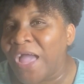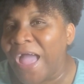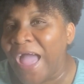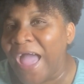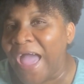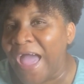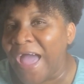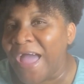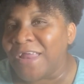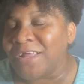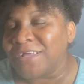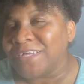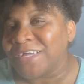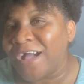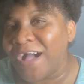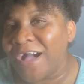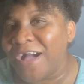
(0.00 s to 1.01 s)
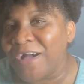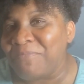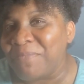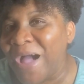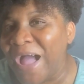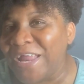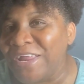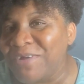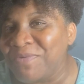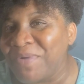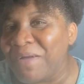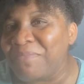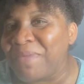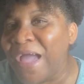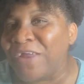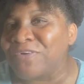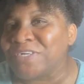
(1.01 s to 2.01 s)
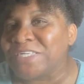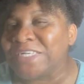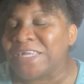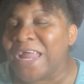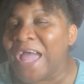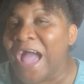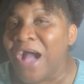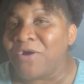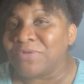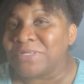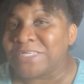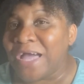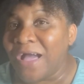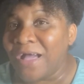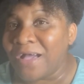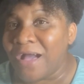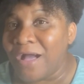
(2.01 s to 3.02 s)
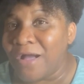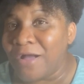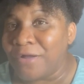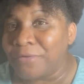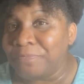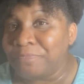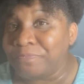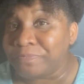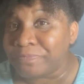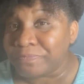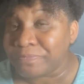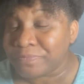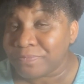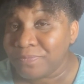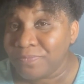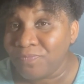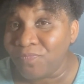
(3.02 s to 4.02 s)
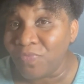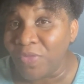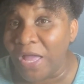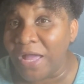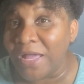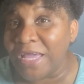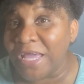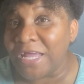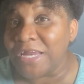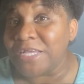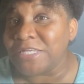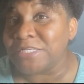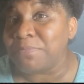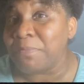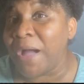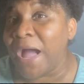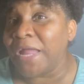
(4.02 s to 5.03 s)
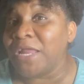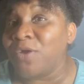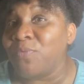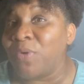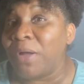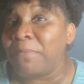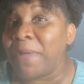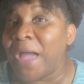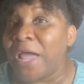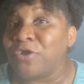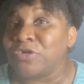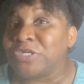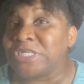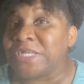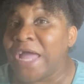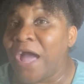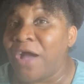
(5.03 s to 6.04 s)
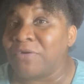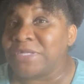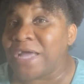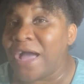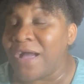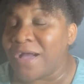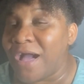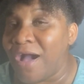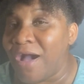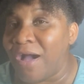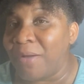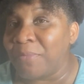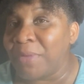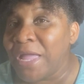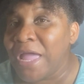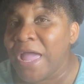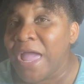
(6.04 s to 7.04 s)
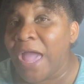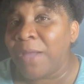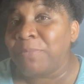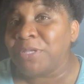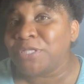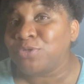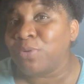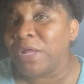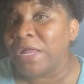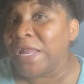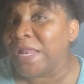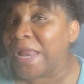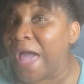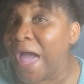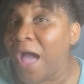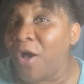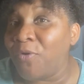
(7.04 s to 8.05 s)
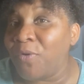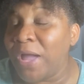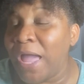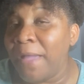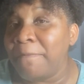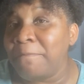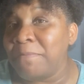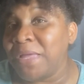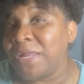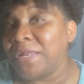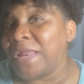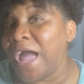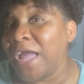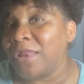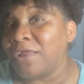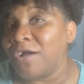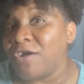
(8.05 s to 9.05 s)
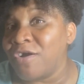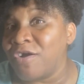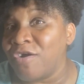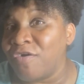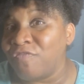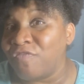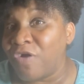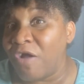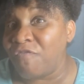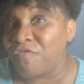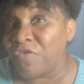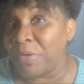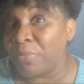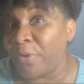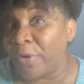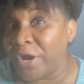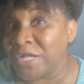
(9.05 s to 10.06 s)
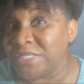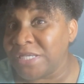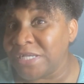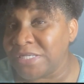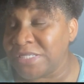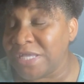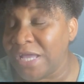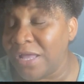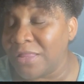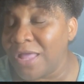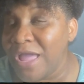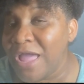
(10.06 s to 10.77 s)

at mindingwhatmattersnow.com. Again, it's mindingwhatmattersnow.com. And between now and midnight of February 16th,